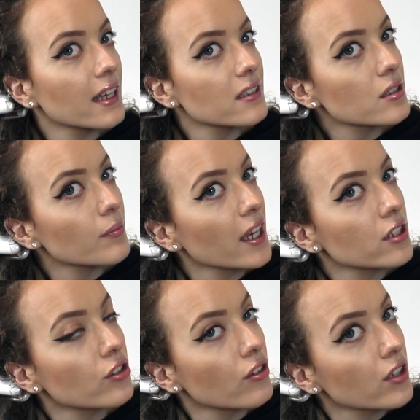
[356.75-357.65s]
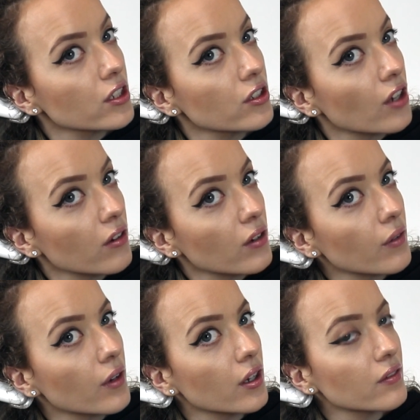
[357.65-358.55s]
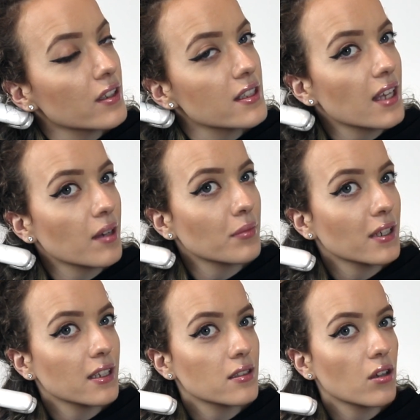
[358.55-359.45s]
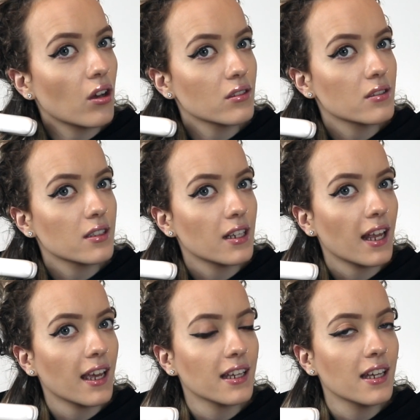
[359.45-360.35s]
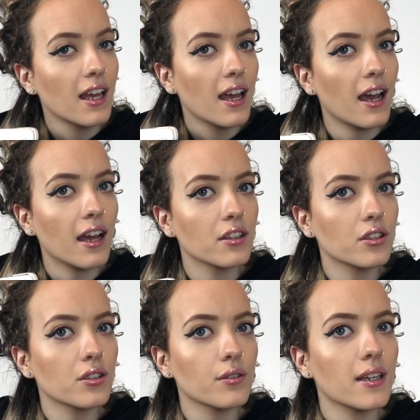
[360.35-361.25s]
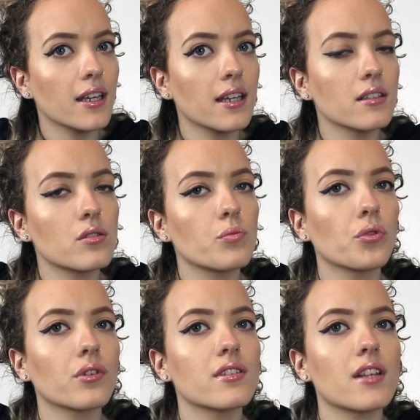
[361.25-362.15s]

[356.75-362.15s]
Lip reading: is to make sure that you don't go over the same piece constantly and you do it in smaller